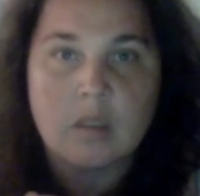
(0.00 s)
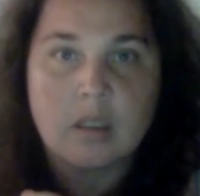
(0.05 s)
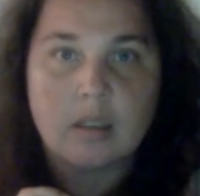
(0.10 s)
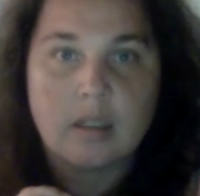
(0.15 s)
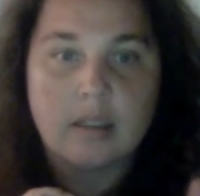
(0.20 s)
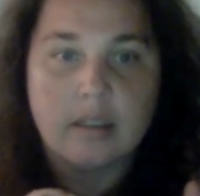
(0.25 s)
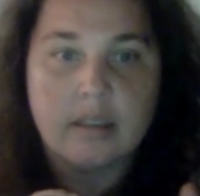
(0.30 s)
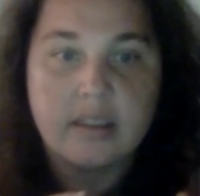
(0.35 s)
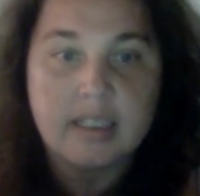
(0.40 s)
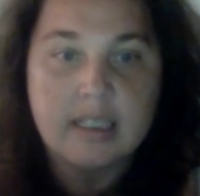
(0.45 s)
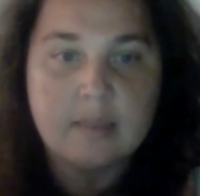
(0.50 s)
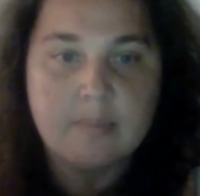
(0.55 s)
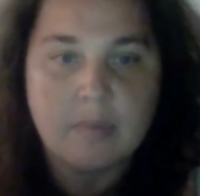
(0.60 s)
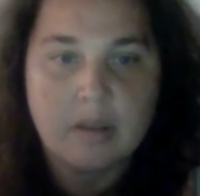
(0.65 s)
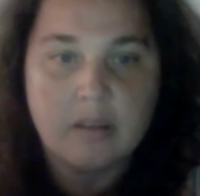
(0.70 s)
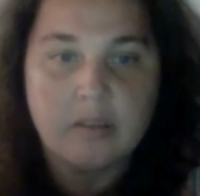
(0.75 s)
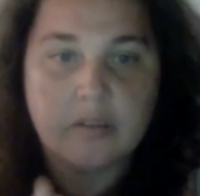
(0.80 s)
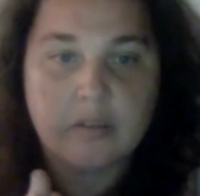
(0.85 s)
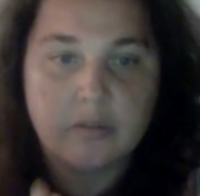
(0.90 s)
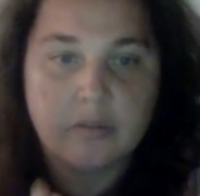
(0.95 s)
Uh, this
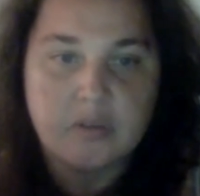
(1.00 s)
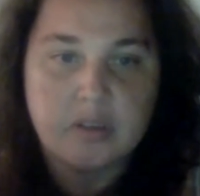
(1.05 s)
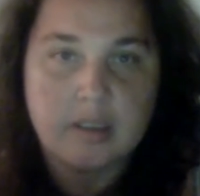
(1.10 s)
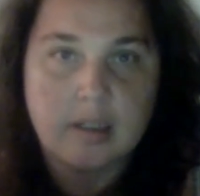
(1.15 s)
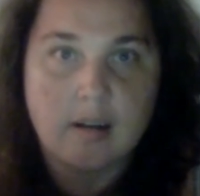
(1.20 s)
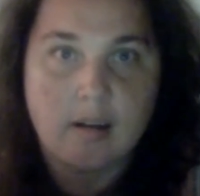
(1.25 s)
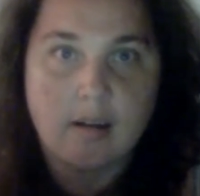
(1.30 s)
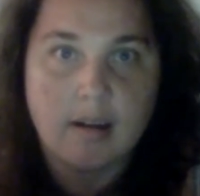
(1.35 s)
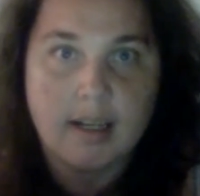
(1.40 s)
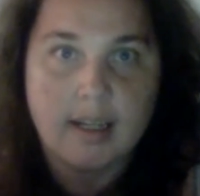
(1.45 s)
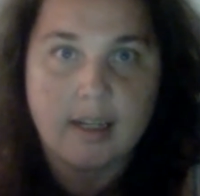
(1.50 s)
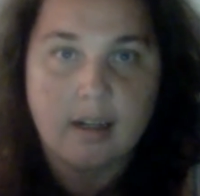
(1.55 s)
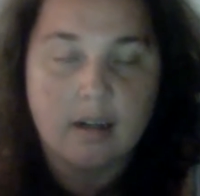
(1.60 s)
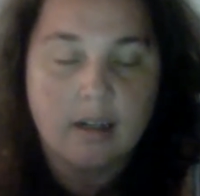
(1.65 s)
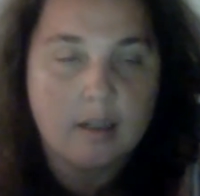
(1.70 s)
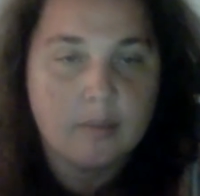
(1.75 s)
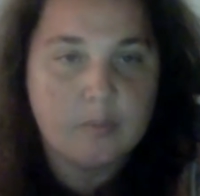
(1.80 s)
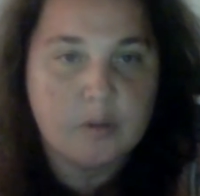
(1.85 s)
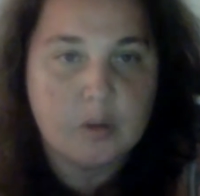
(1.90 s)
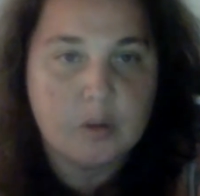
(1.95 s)
month of July,
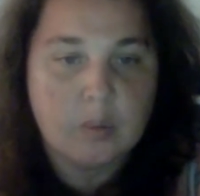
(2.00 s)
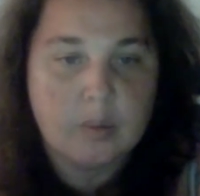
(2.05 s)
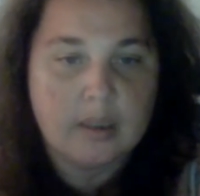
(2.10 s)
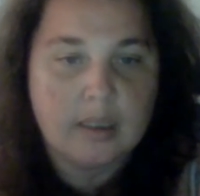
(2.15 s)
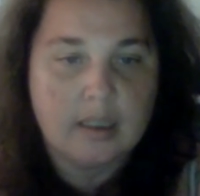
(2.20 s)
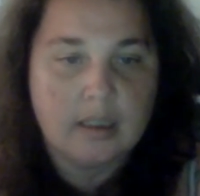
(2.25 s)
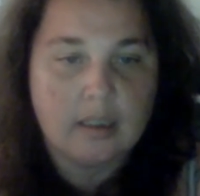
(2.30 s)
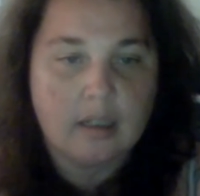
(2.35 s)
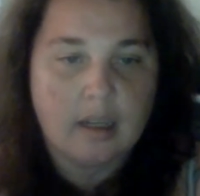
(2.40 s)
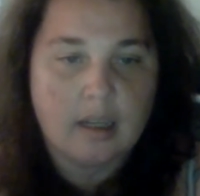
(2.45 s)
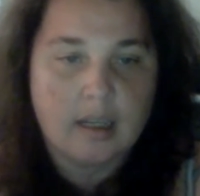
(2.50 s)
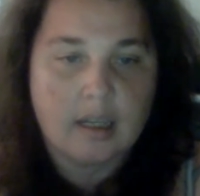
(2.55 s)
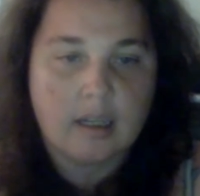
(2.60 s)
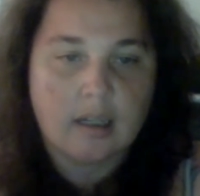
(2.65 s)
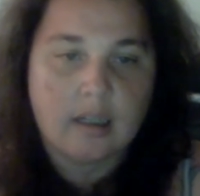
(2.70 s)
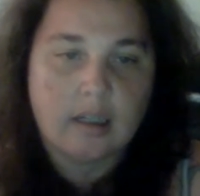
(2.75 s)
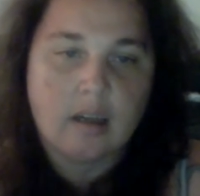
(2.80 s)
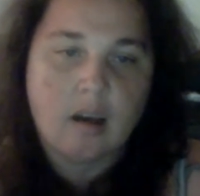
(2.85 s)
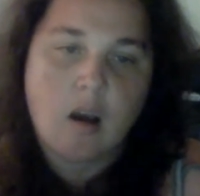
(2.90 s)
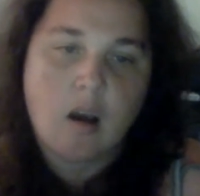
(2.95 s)
I am doing
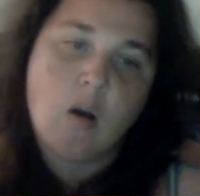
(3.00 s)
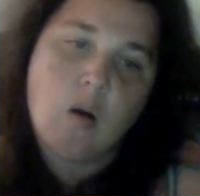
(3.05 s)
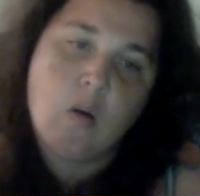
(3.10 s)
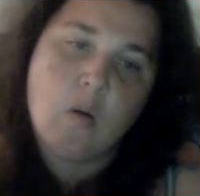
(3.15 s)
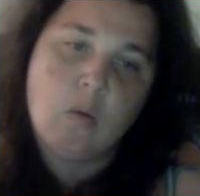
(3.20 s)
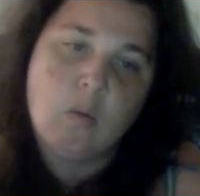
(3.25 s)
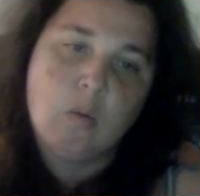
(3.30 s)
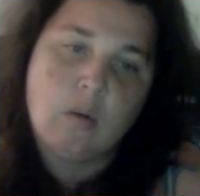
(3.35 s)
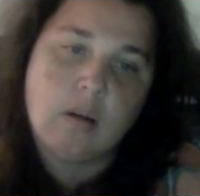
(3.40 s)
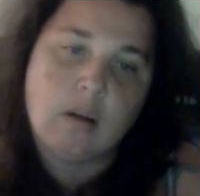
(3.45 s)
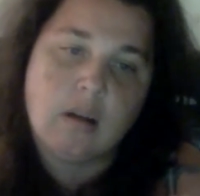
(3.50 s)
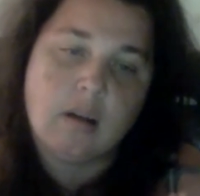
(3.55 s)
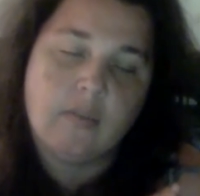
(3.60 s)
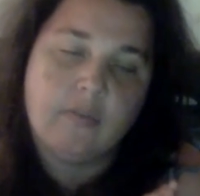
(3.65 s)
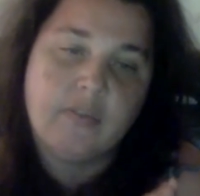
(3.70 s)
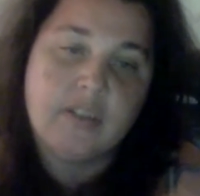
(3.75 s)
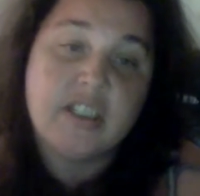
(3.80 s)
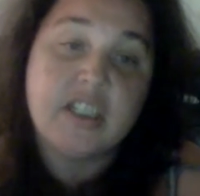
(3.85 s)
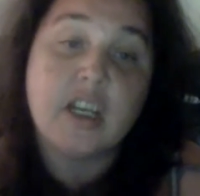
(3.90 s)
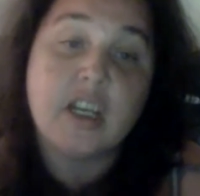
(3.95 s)
a whole
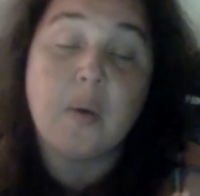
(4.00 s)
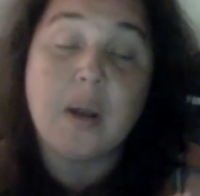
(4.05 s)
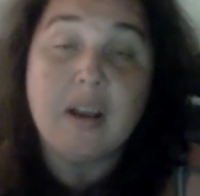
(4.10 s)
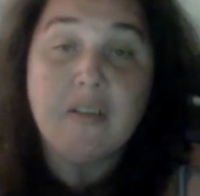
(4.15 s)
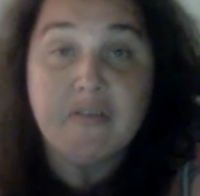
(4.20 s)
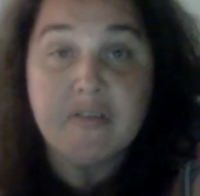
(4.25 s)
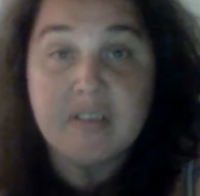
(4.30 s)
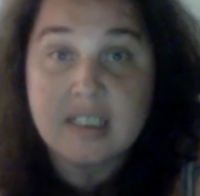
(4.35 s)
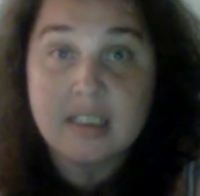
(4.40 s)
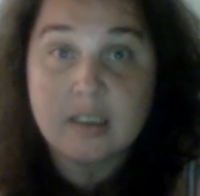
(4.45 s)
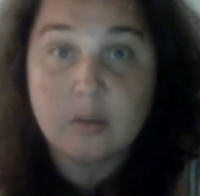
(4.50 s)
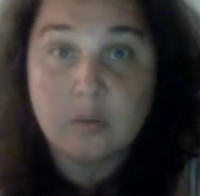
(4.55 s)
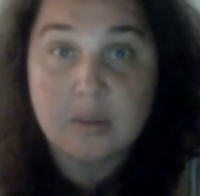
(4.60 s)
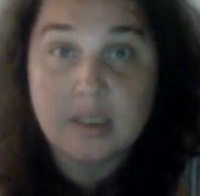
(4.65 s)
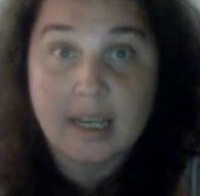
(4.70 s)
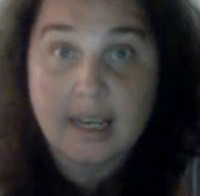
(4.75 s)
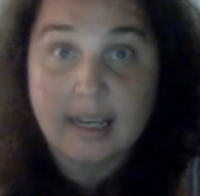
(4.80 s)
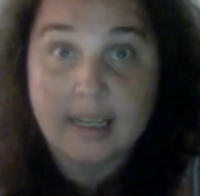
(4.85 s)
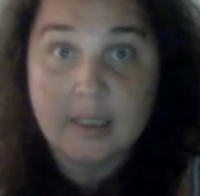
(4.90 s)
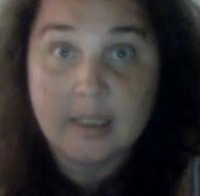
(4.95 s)
video every single
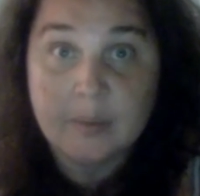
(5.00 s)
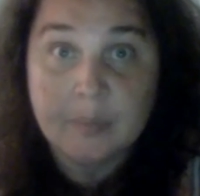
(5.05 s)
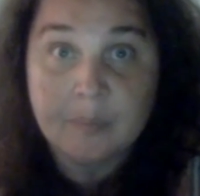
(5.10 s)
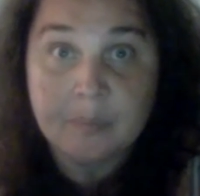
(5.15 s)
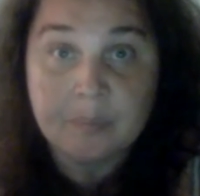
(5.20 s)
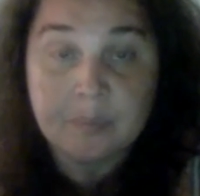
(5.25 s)
day